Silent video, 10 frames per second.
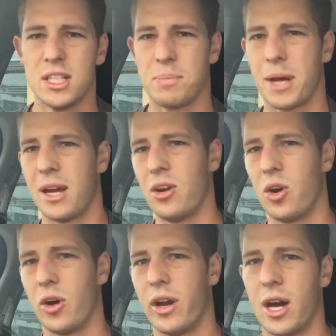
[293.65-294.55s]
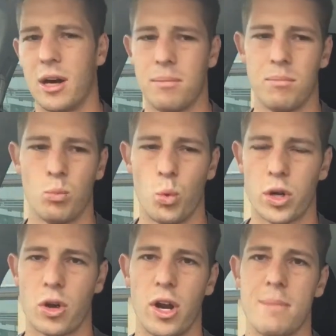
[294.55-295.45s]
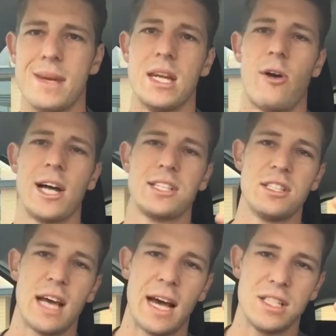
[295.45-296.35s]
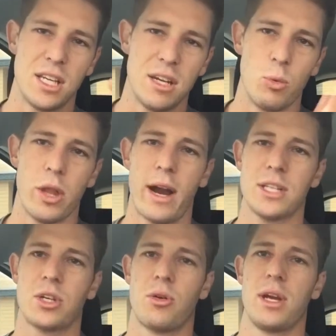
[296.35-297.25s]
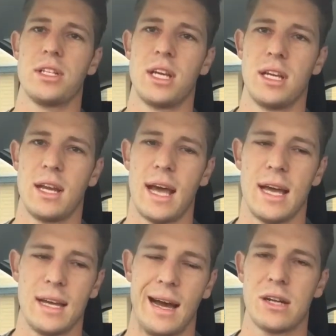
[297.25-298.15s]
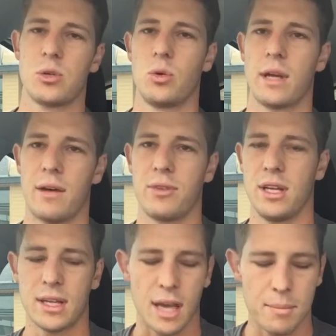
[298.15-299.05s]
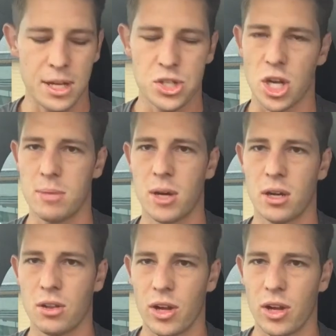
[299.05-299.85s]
depending on what kind of amino acids it has in it, whether it has creatine and actual caffeine. It can be cheaper.